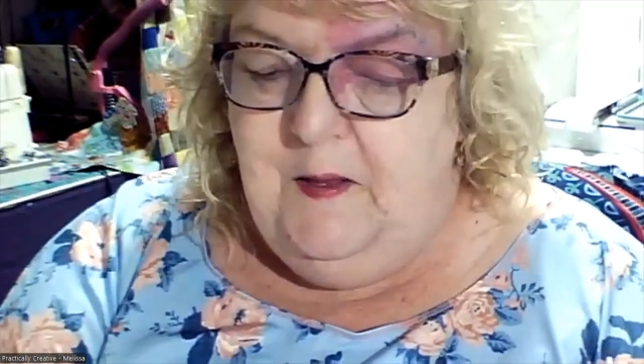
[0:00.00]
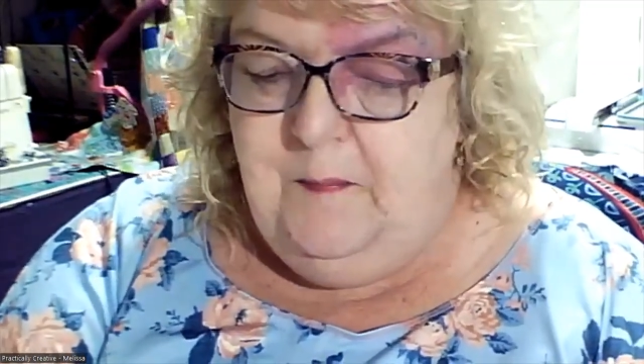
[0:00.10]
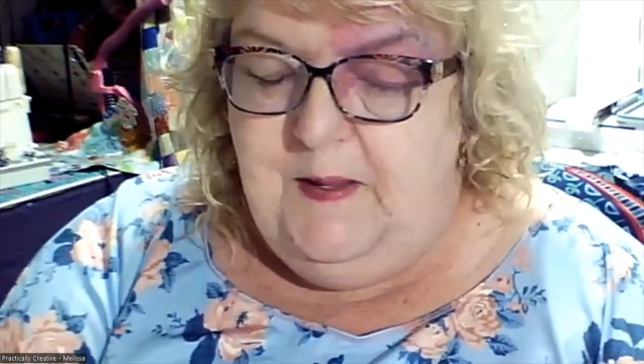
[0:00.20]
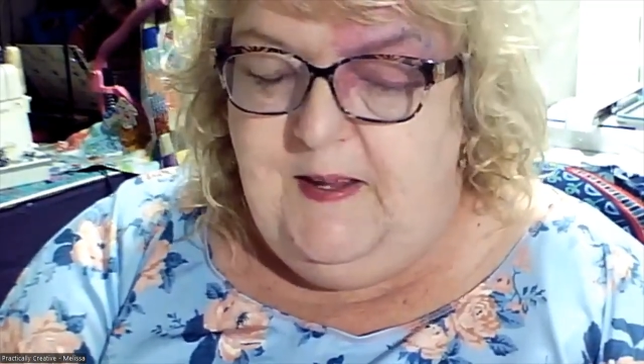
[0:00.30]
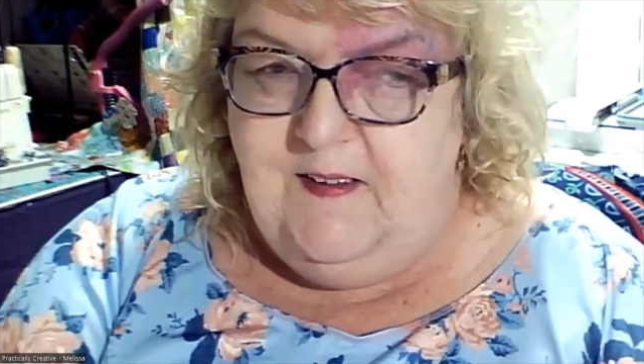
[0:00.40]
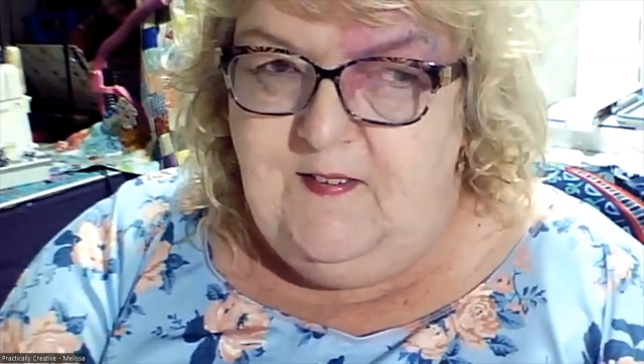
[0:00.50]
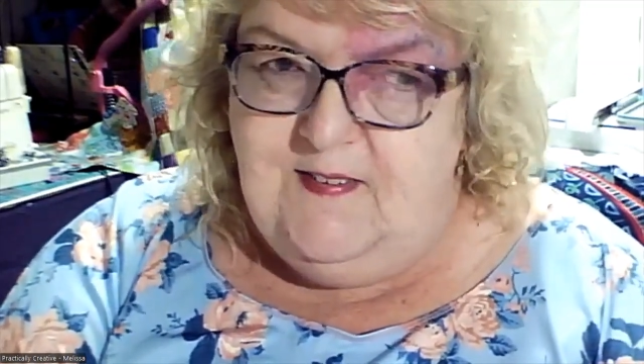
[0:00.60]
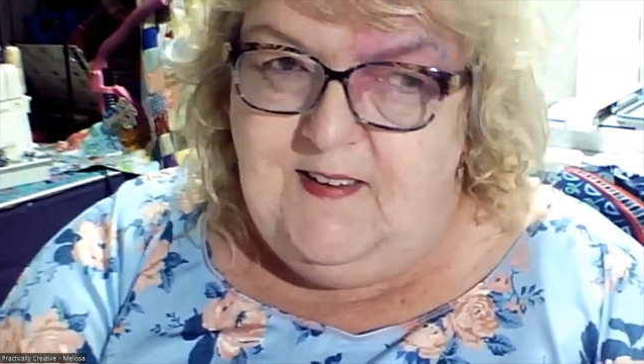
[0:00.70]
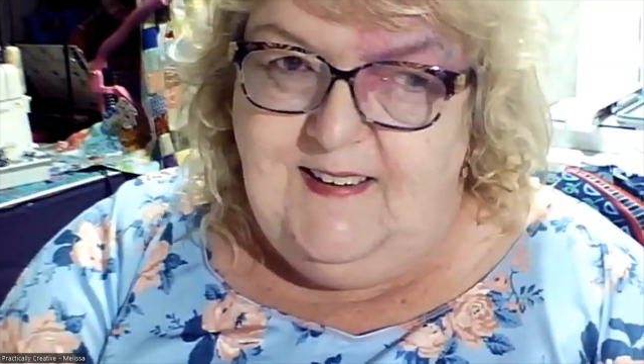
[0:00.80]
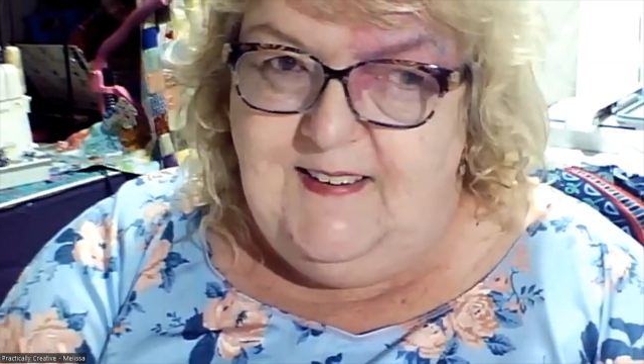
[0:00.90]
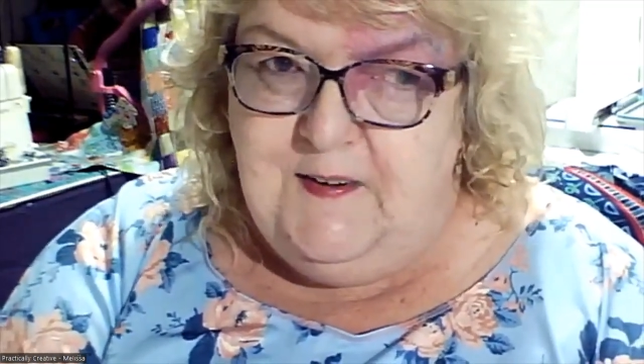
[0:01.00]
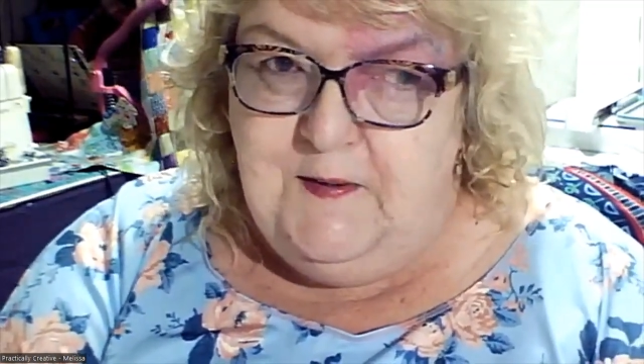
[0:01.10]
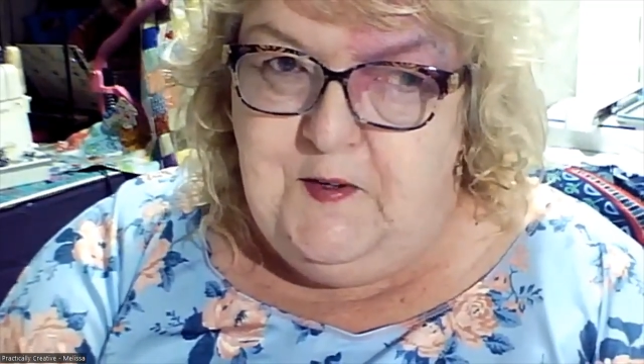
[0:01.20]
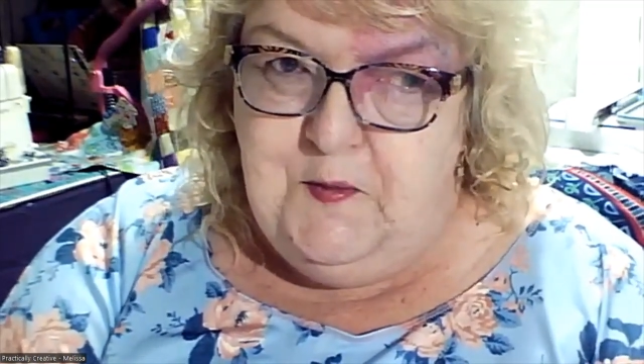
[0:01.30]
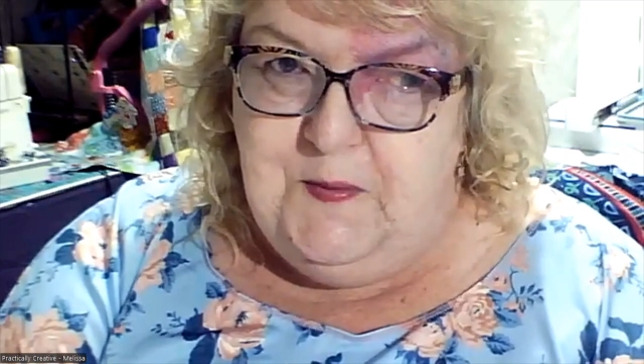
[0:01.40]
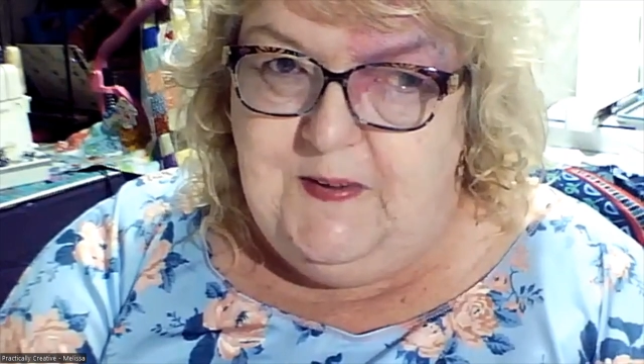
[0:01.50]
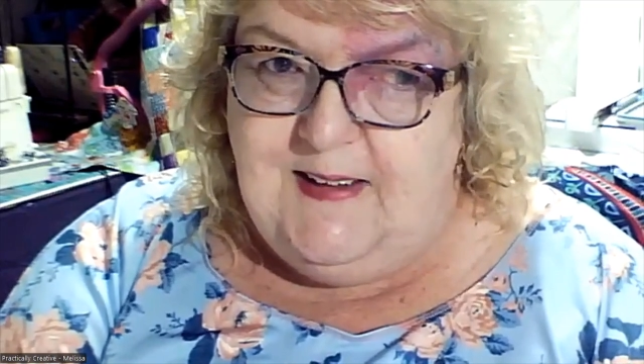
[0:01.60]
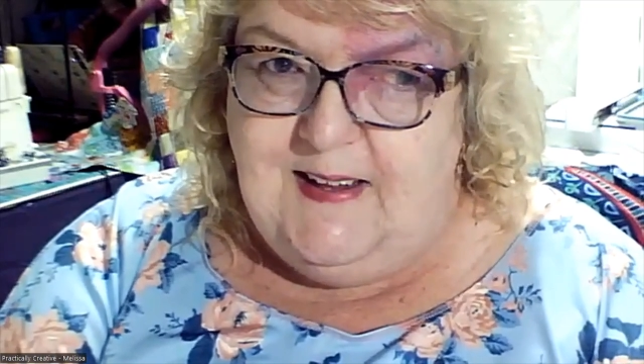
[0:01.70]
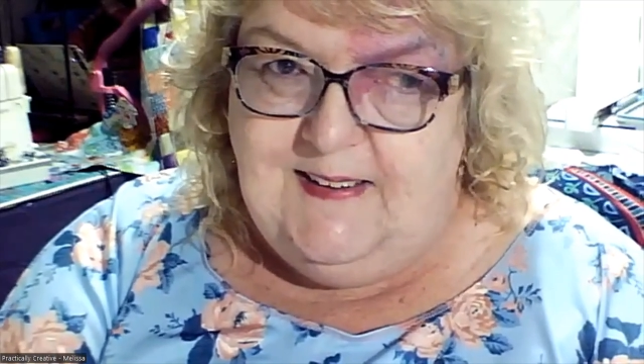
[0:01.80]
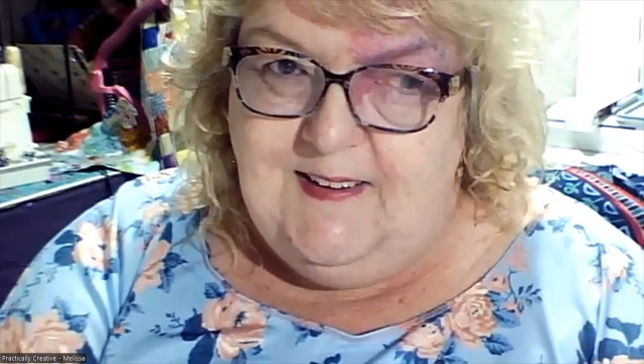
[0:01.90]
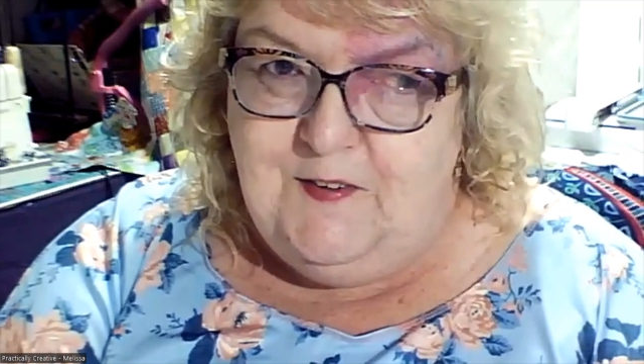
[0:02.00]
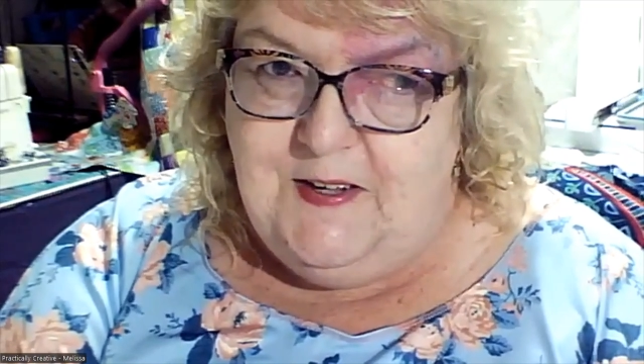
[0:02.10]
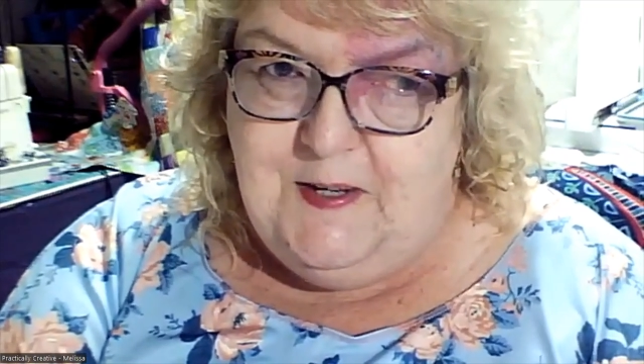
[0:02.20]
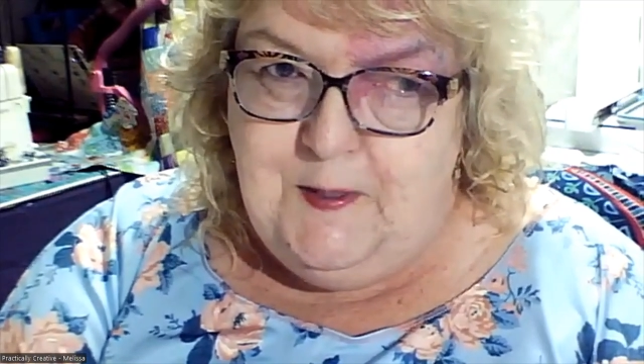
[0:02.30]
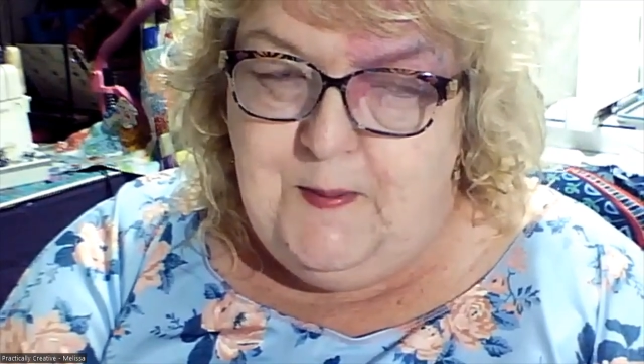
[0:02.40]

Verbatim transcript: because sitting there and doing that little itty